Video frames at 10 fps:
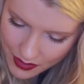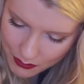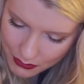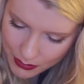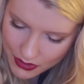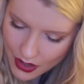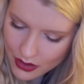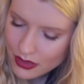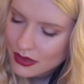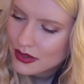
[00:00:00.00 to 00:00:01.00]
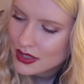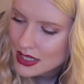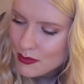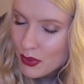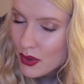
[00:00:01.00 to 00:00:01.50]
Maybe not
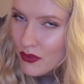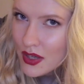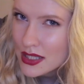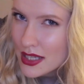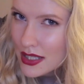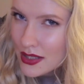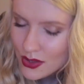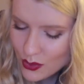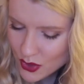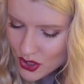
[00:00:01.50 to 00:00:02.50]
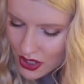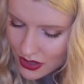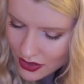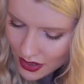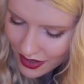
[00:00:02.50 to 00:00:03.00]
the perfect thing to do with
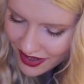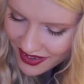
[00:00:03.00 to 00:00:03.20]
children,